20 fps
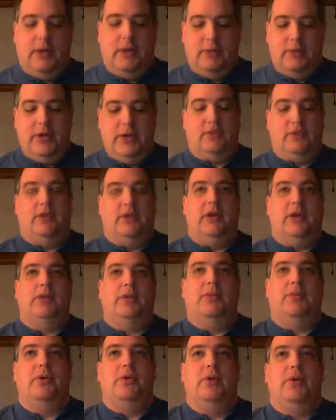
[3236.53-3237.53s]
We actually have to
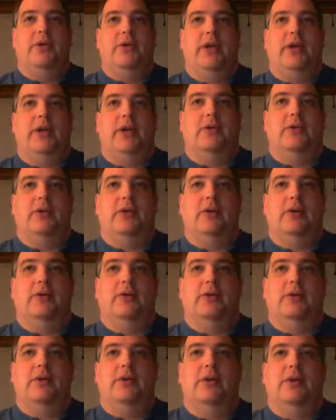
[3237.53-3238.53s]
pull the text out
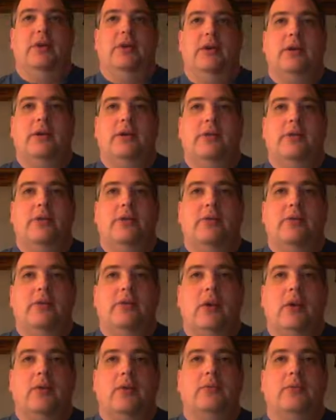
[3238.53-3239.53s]
because,
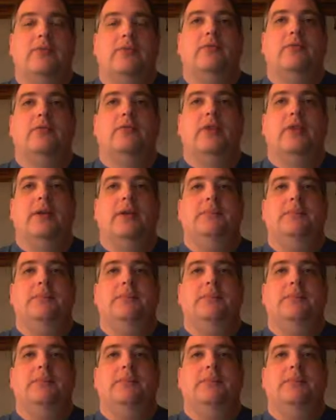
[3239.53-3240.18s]
right.